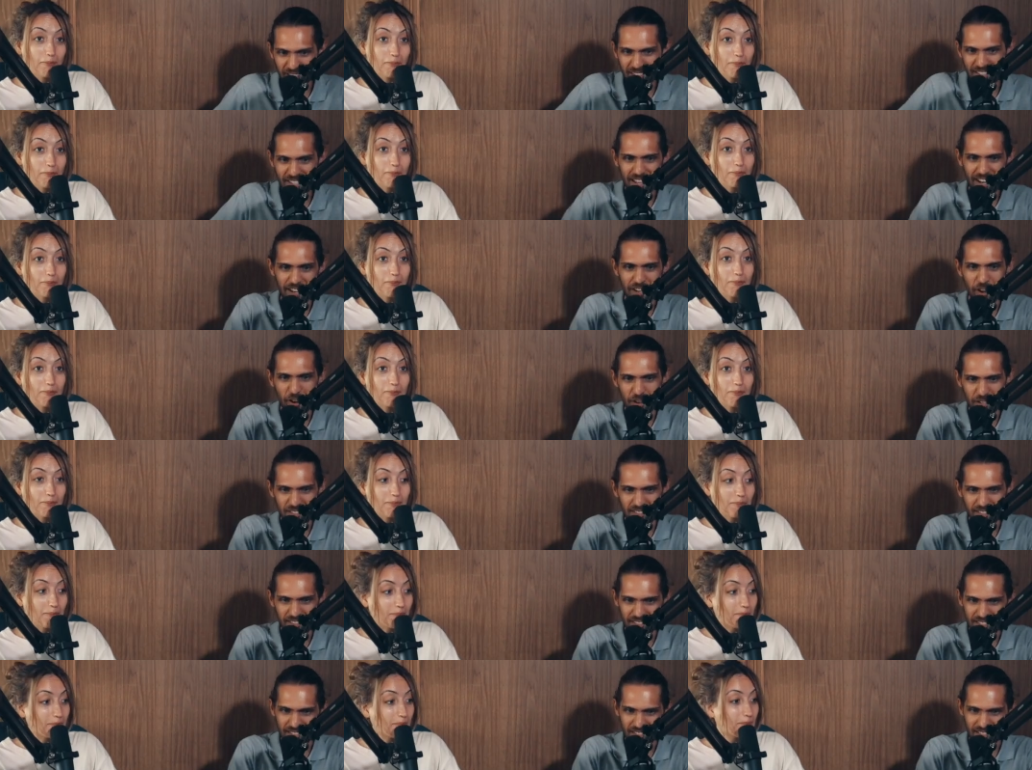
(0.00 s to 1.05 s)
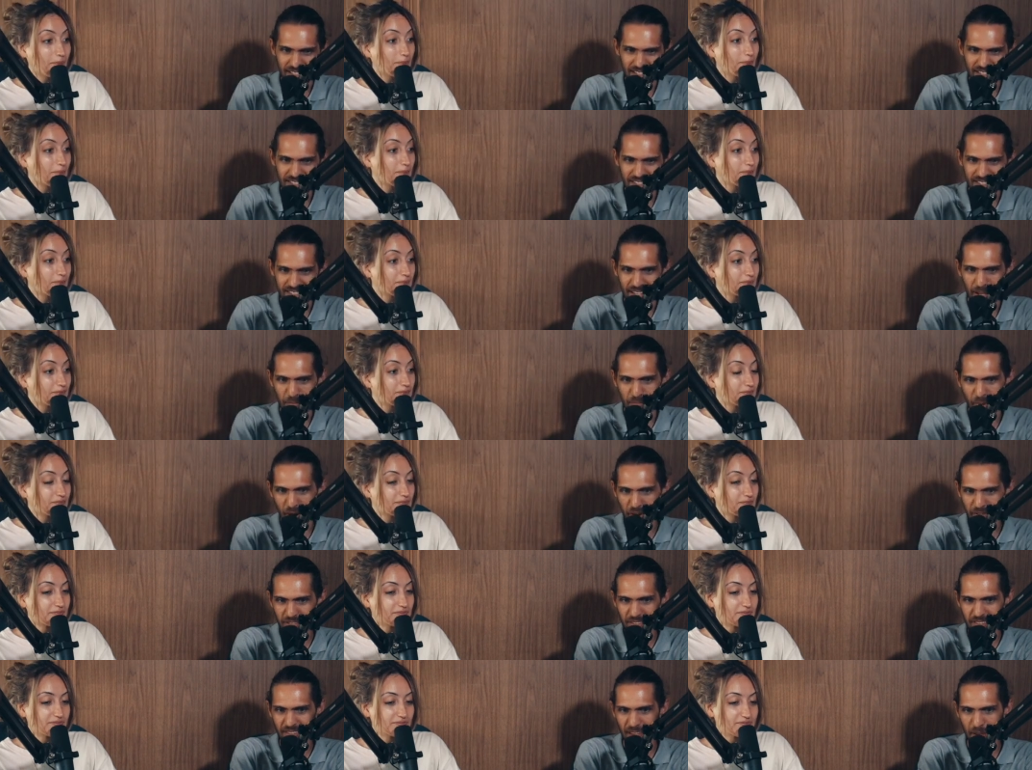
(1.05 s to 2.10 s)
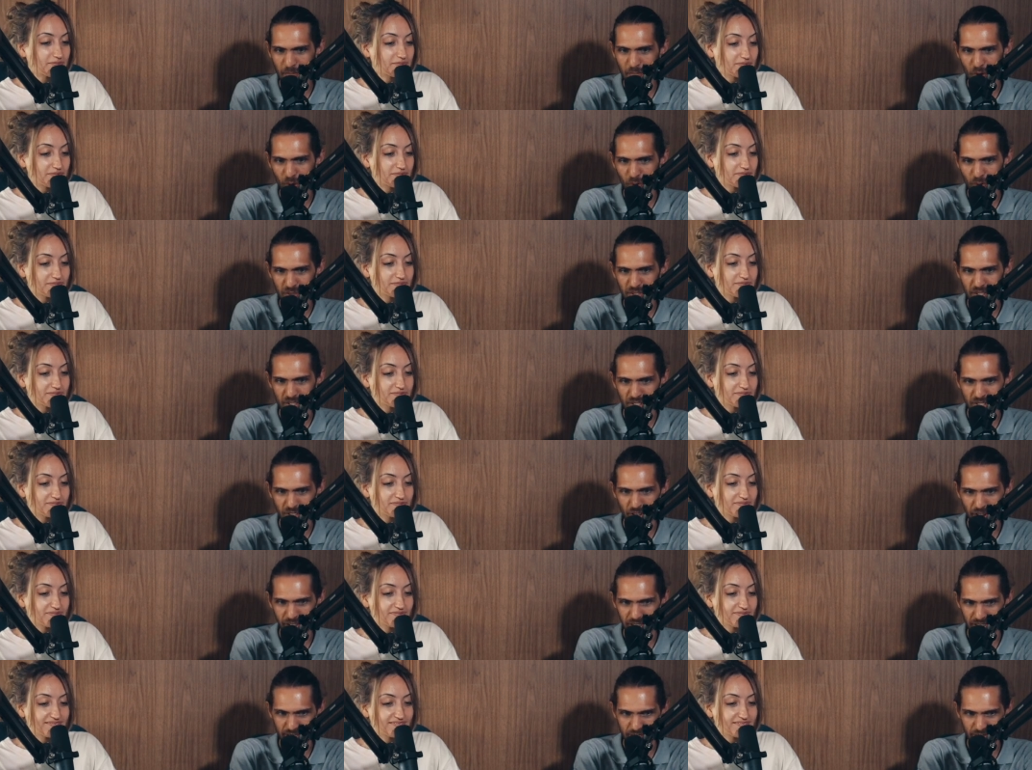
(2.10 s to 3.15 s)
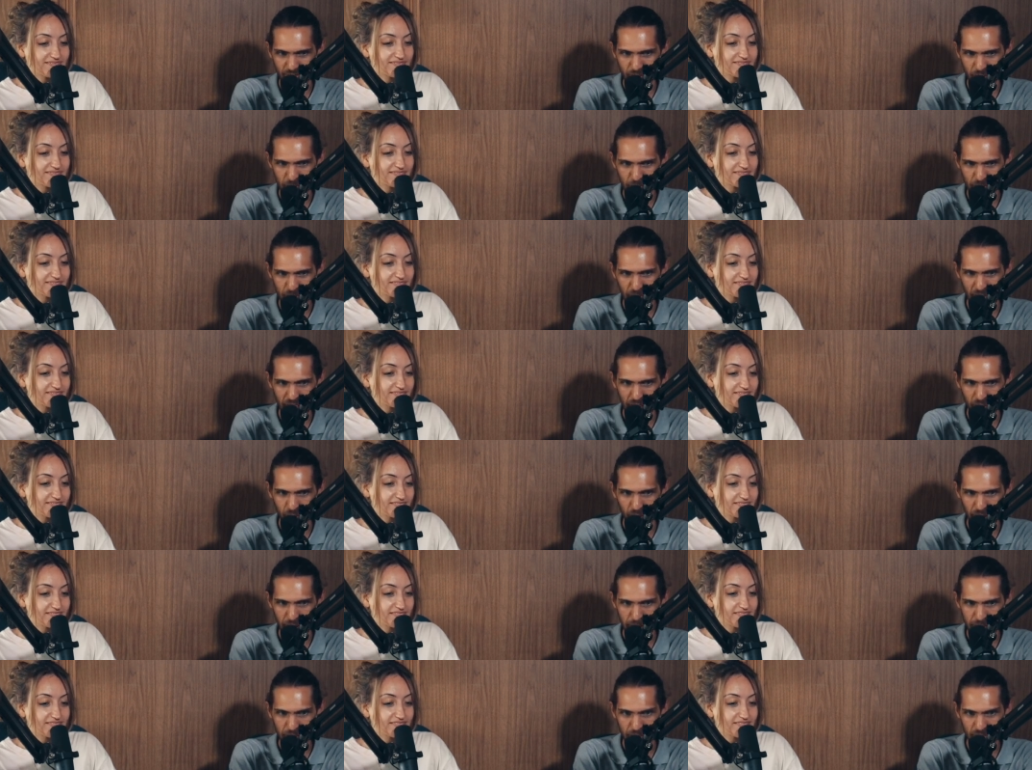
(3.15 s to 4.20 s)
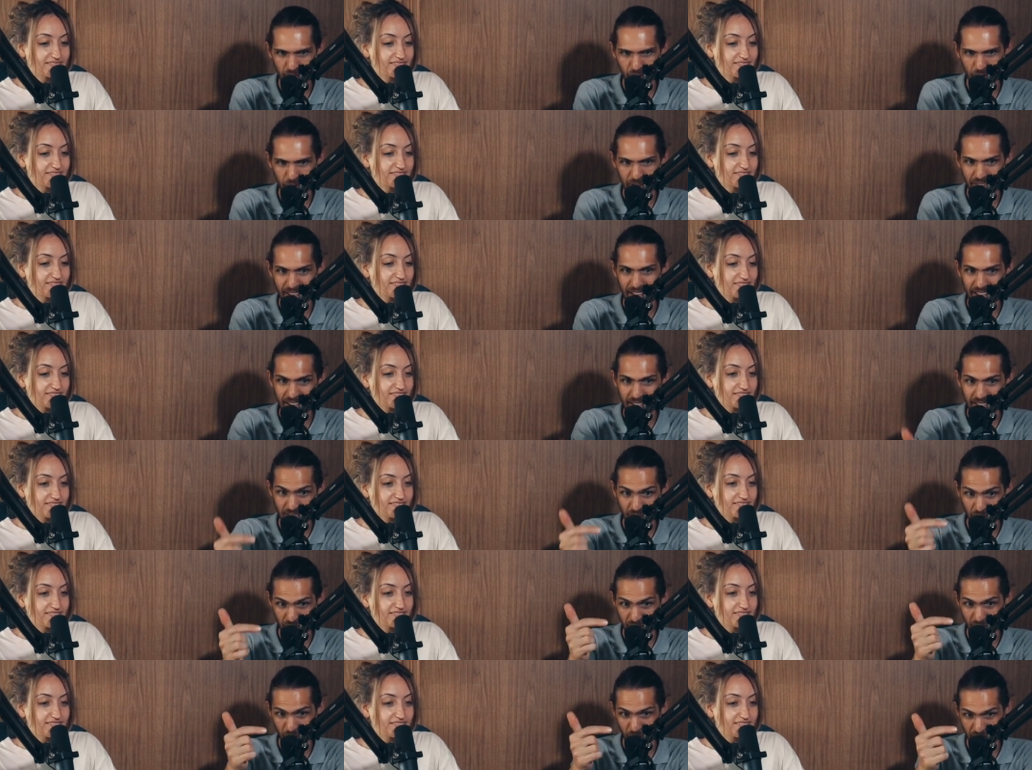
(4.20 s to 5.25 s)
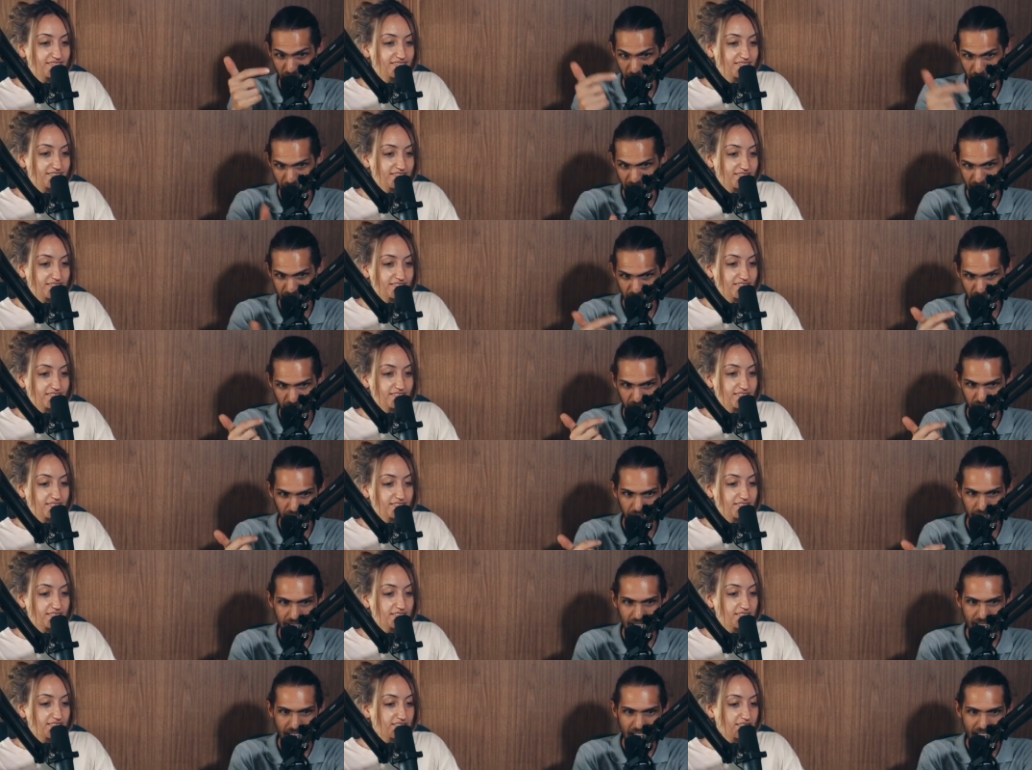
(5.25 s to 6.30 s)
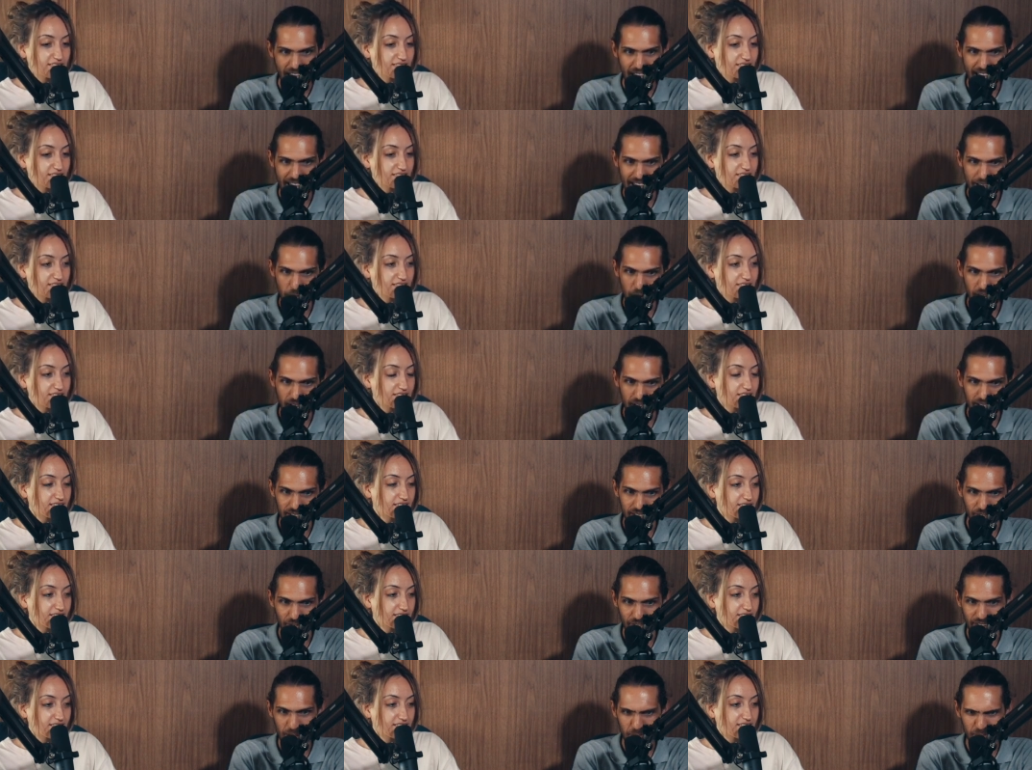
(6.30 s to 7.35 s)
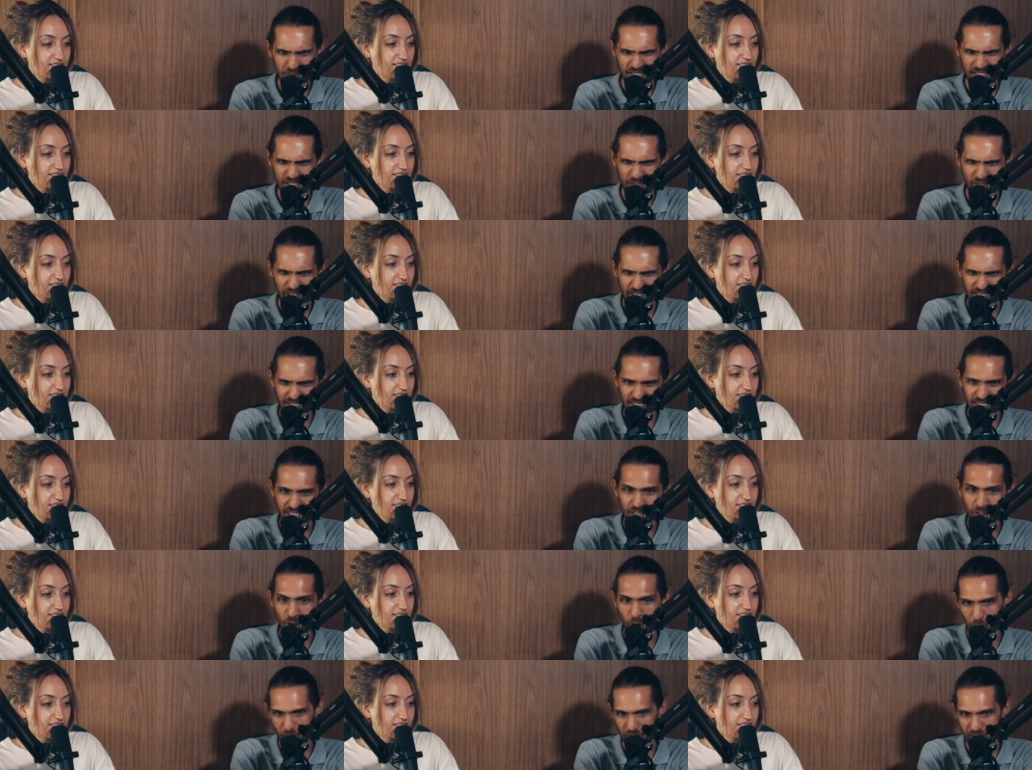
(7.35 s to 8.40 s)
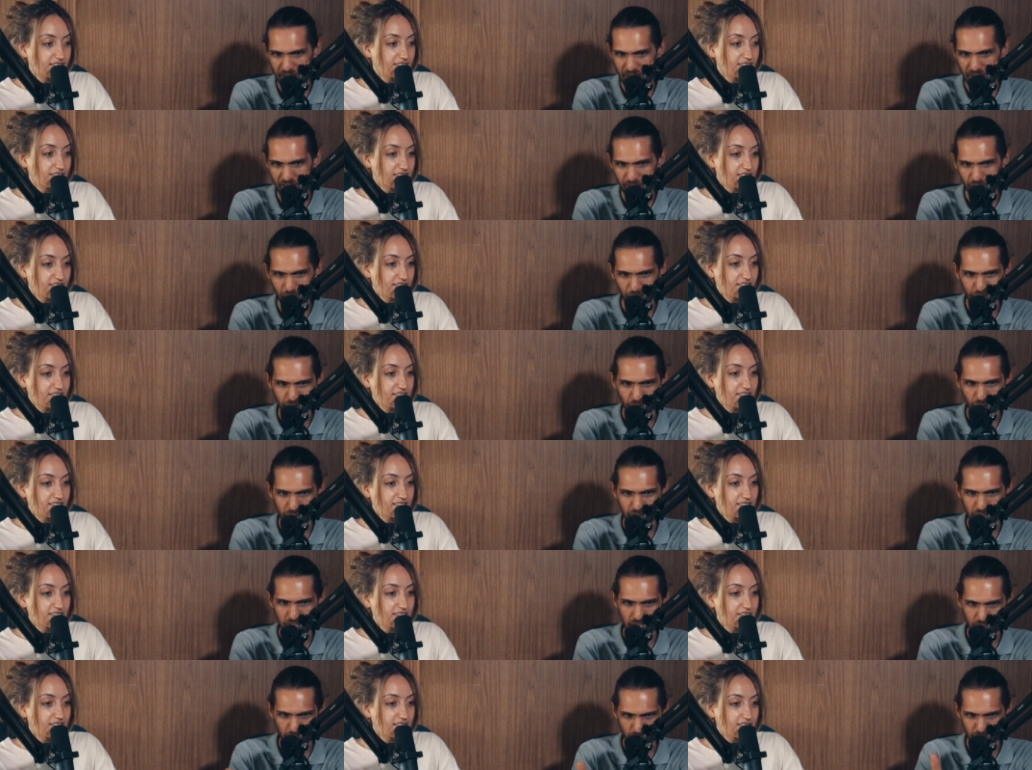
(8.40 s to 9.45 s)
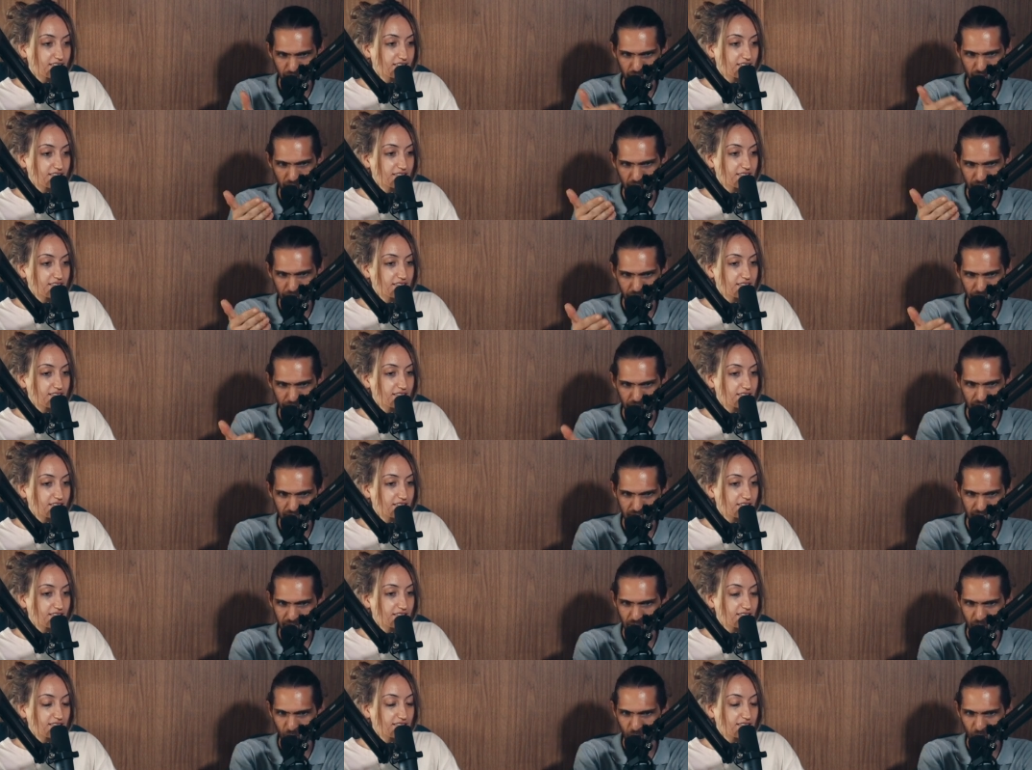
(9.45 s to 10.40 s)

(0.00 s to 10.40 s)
Speaker 1: thing that I know is is this is that both of them also star in this film. By the way, so they so, so directed. Okay. And uh, developed this fantasy comedy, of obviously with Ryan Reynolds in it,